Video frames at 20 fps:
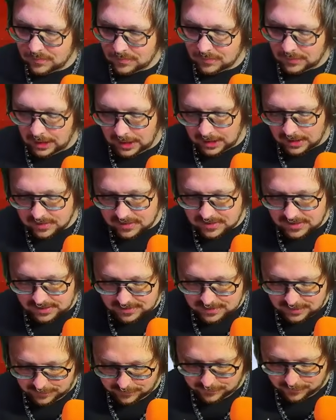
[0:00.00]
And
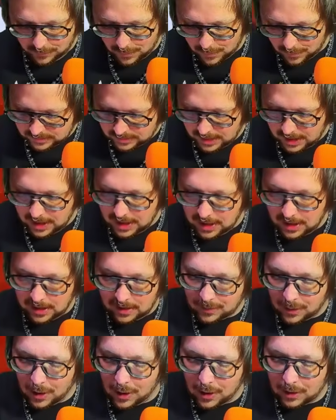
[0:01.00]
64, A.
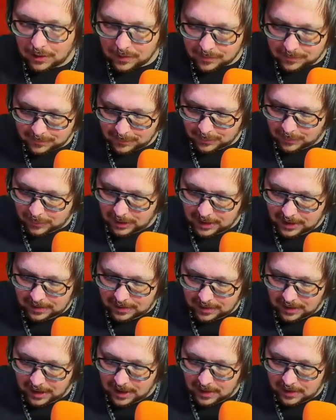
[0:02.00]
ALA. Okay,
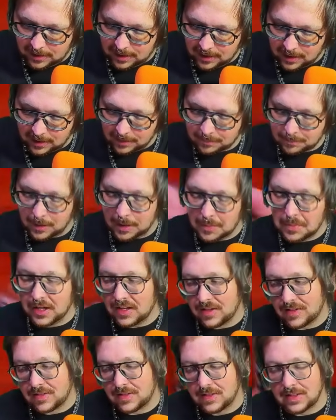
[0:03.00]
ALA. Maybe
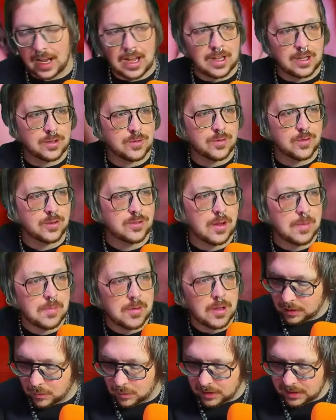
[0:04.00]
it stands for
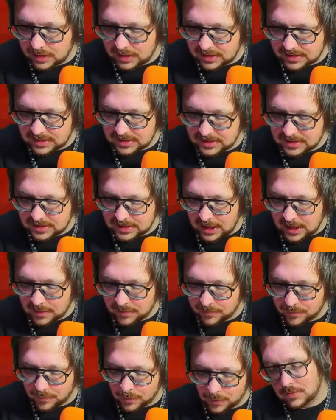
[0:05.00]
something. What does it stand
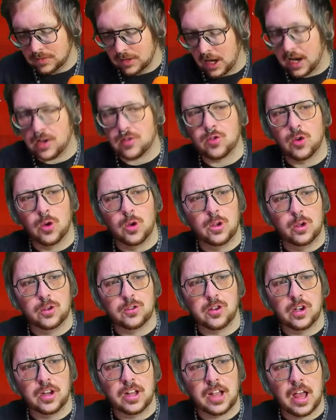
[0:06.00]
for? Assholes
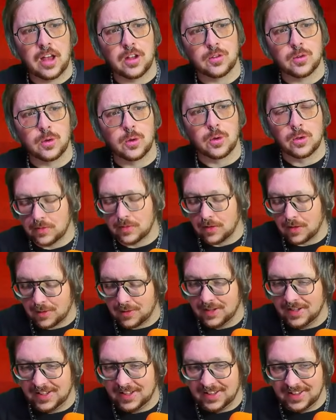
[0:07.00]
lick assholes.
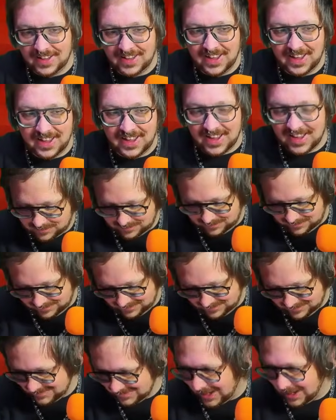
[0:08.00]

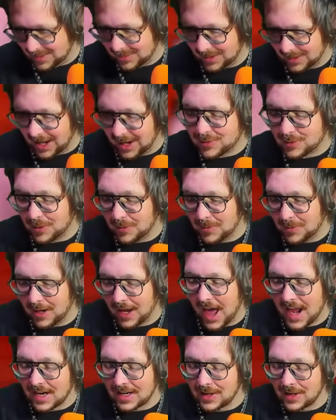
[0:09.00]
I don't actually want to
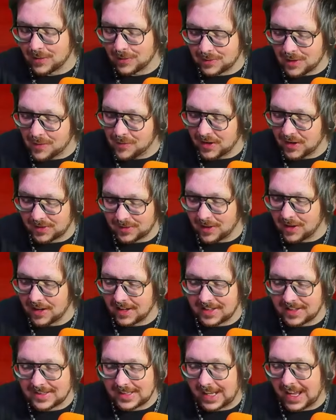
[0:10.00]
add another suffix on it
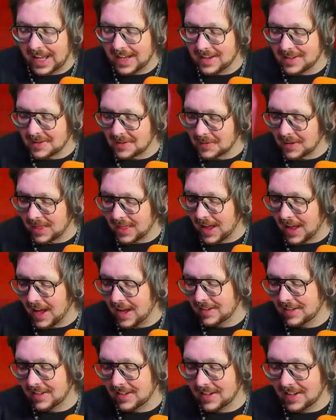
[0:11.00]
because I can't deal with that.
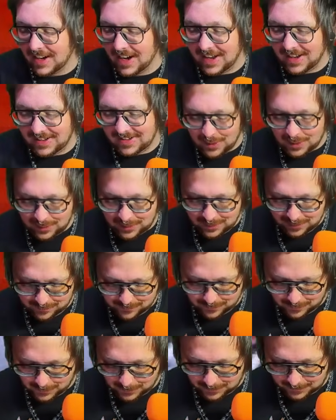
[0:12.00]
All right,
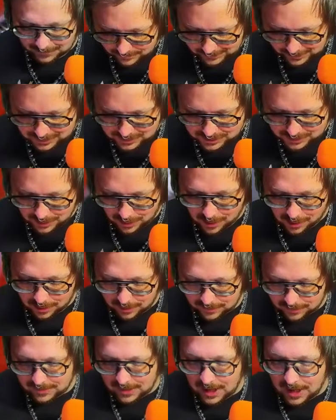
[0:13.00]
34,
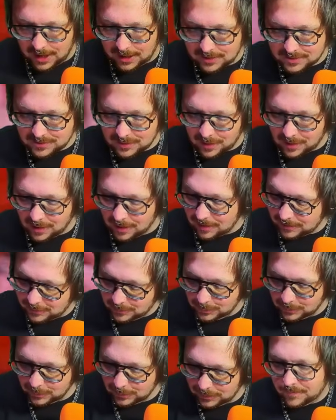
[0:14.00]
SAR, Alisar.
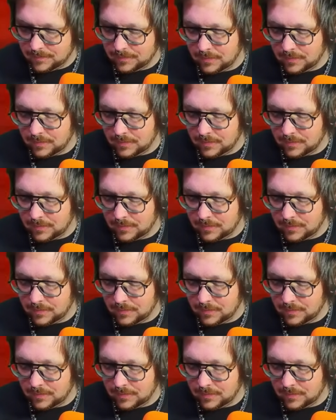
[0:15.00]
Cool.